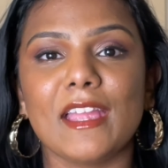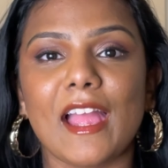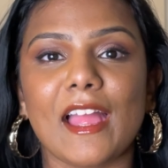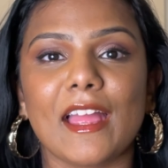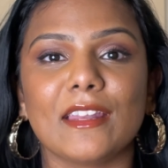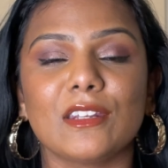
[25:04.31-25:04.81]

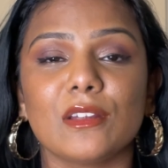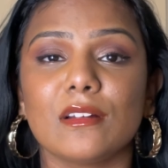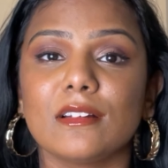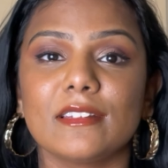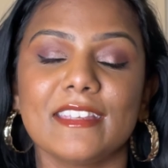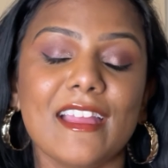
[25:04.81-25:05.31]
And
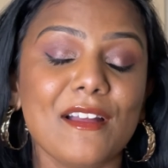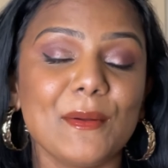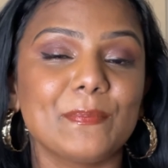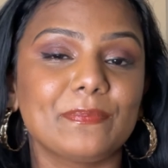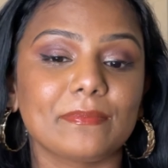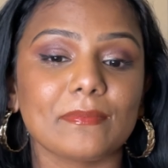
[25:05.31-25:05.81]
yeah,
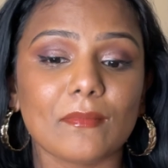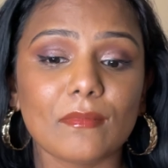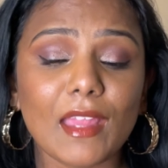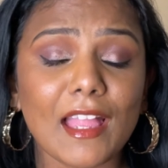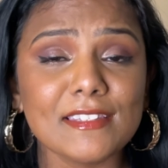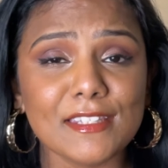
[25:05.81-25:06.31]

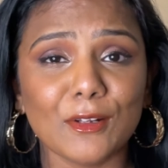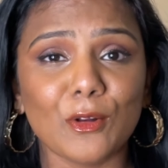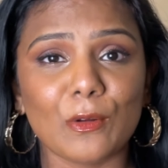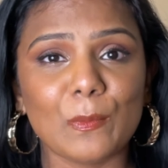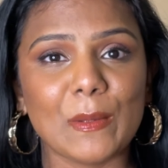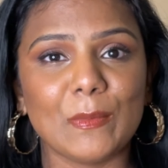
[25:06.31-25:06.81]
I see a lot
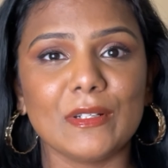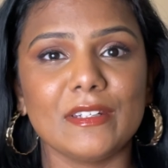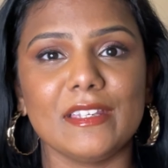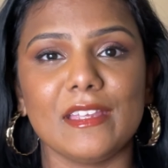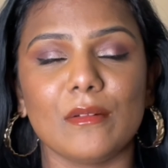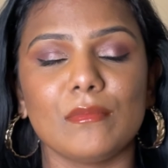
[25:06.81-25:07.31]
of people
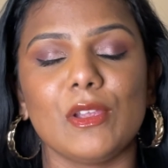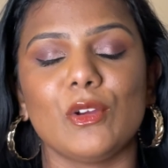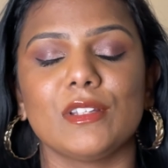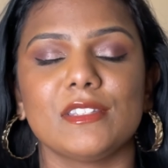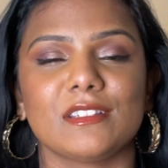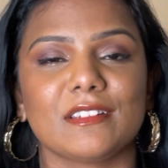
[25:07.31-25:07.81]
DM me on
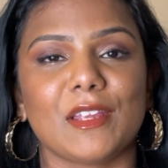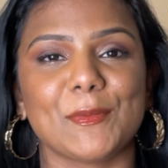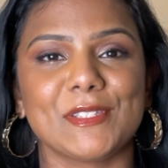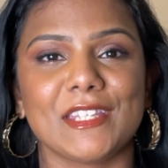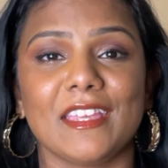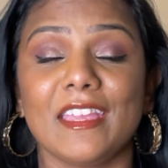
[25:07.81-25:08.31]
Instagram
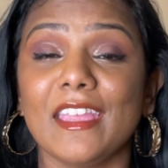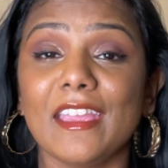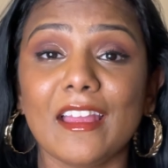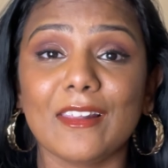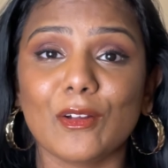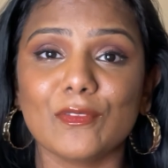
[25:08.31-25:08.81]
saying, hey, I
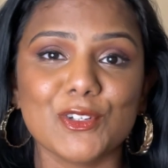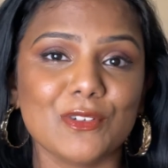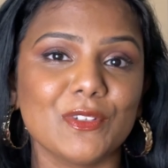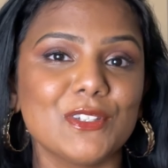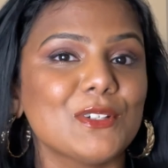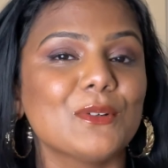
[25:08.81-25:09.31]
loved your
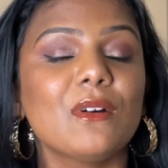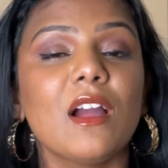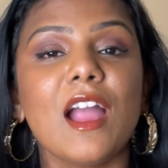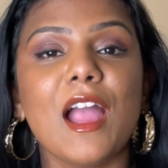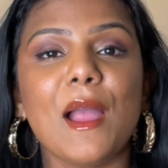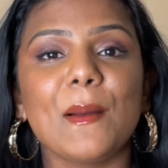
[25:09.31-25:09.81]
video,
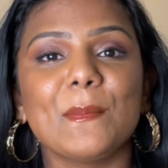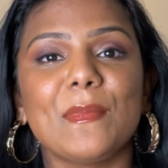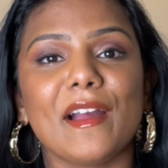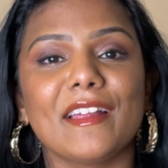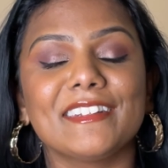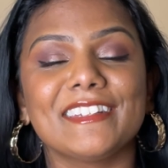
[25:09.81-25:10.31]

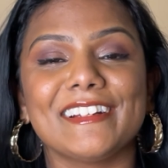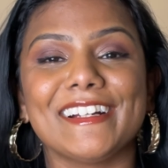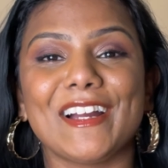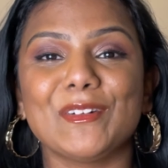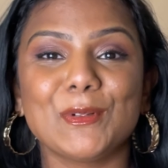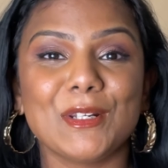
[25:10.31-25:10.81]
but
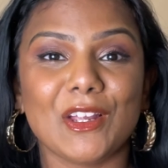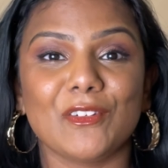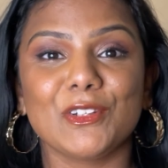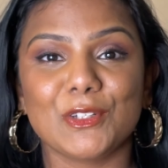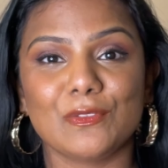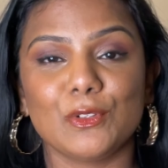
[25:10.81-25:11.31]
I would love
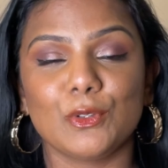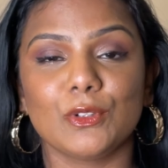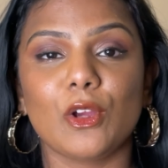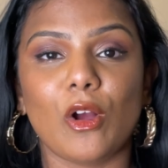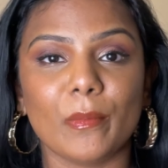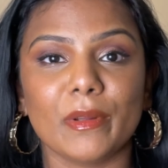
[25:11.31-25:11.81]
it if you could
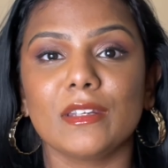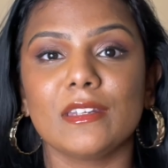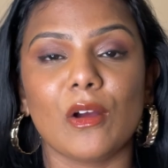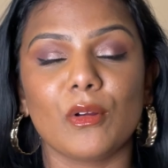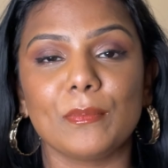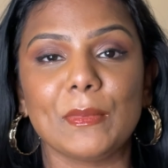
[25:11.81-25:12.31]
comment
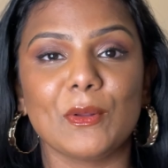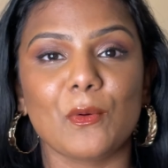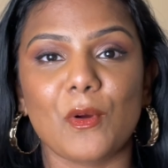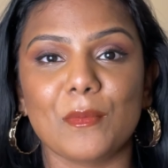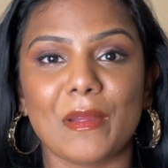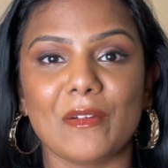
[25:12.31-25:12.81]
down below
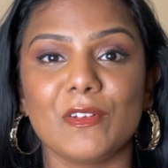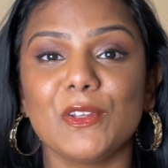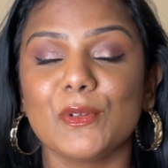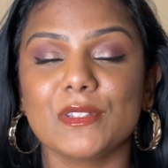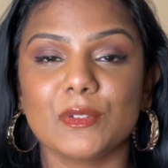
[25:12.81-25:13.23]
on my videos.